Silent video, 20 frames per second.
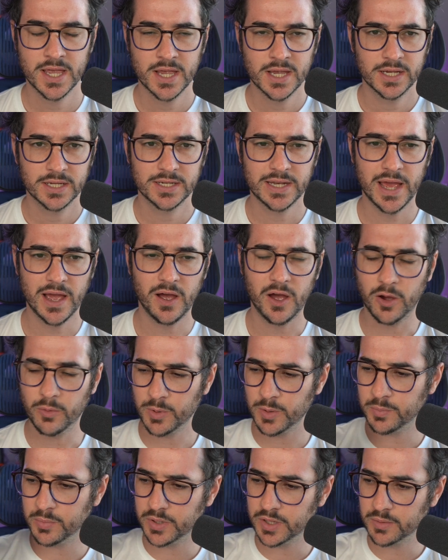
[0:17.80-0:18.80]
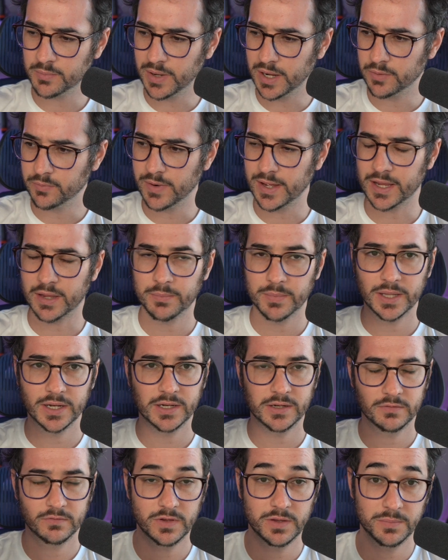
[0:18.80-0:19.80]
Now I'll be putting my
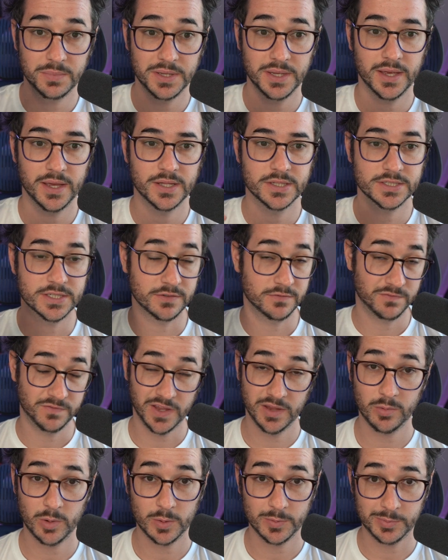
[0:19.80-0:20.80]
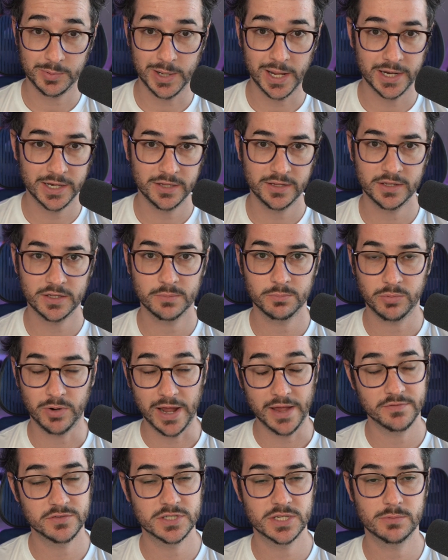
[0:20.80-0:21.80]
recommended VPNs and favorite
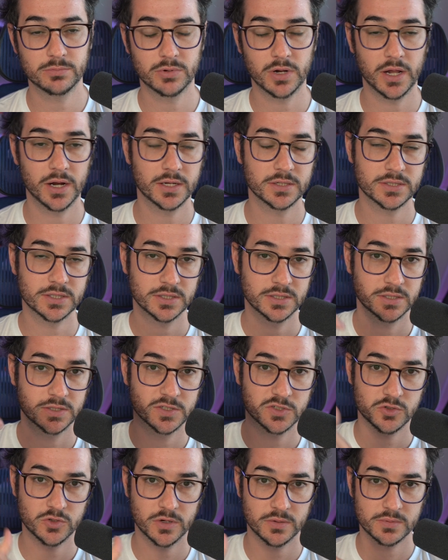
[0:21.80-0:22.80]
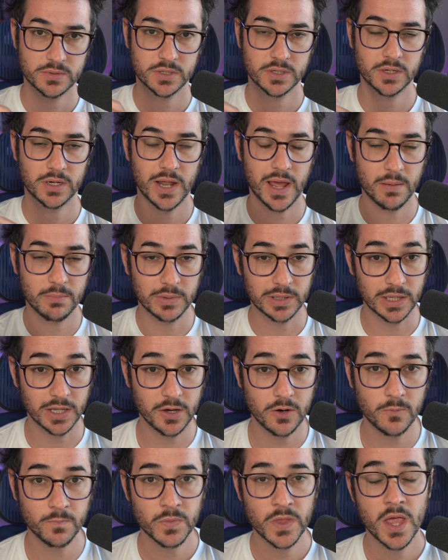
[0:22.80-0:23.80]
privacy products in the description down
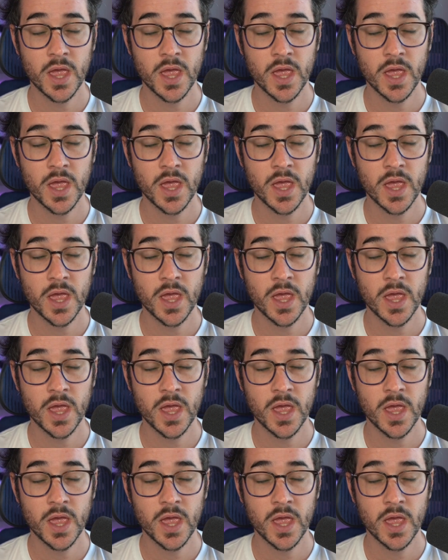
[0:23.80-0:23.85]
below.